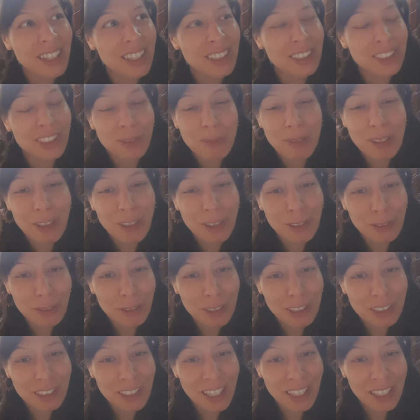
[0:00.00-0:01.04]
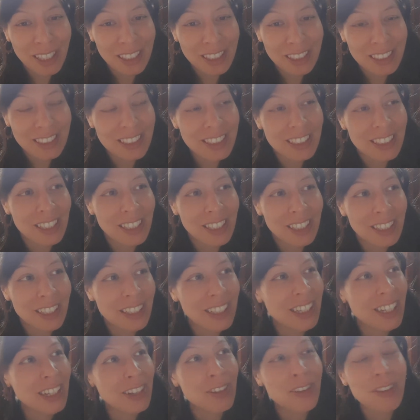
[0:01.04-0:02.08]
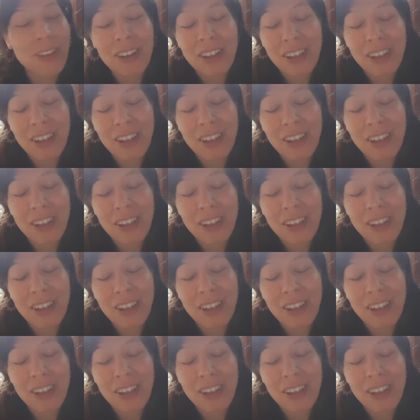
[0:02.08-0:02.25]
German countryside at